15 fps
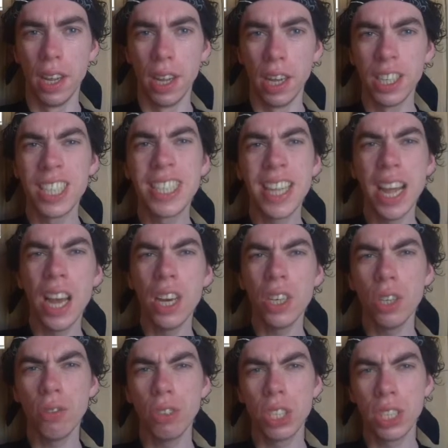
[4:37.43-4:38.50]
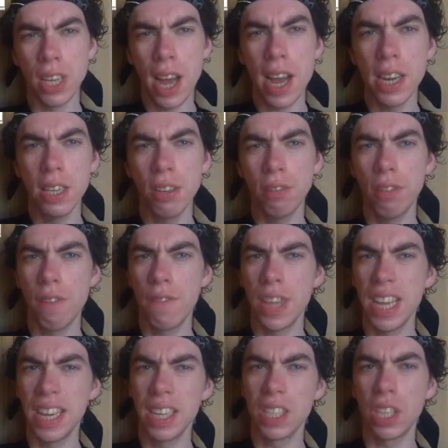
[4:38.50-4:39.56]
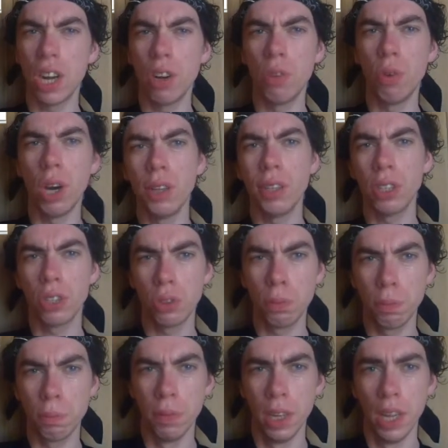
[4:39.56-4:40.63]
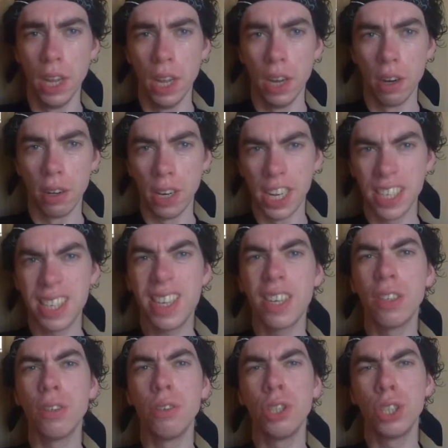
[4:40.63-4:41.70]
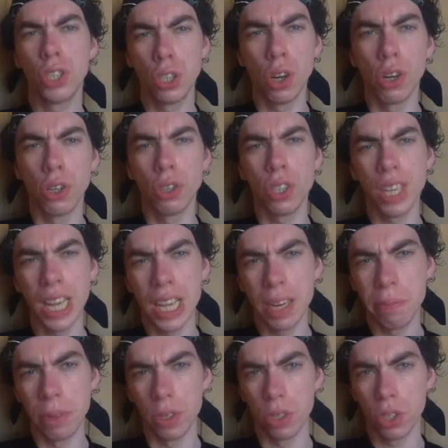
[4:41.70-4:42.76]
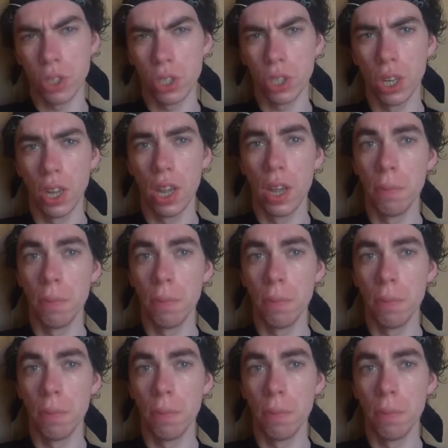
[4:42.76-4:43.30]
Instead of the side of the vegans who want to rescue those animals.